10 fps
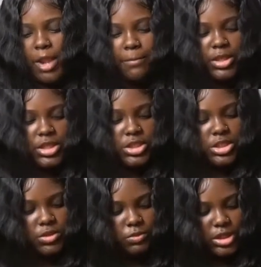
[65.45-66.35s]
But this
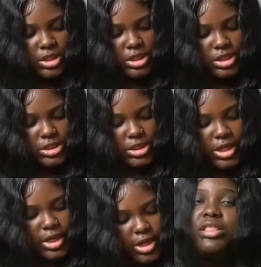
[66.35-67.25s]
is what it looks
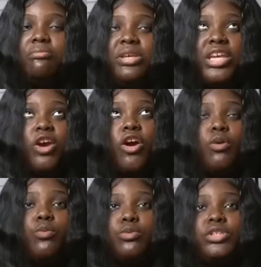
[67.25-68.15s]
like.
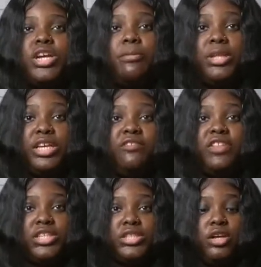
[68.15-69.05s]
BR Rouge. I believe
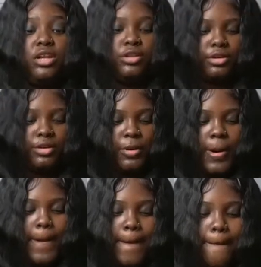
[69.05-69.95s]
that's the color.
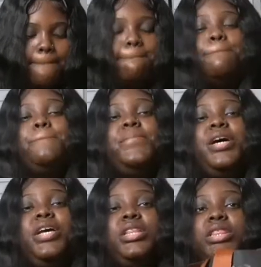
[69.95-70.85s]

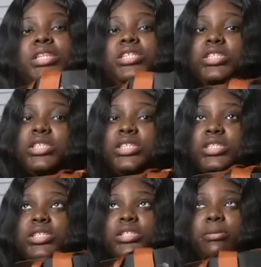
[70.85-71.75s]
But this
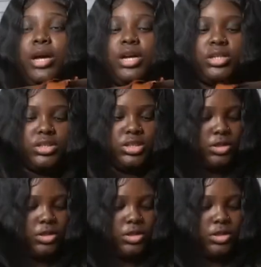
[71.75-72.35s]
is box.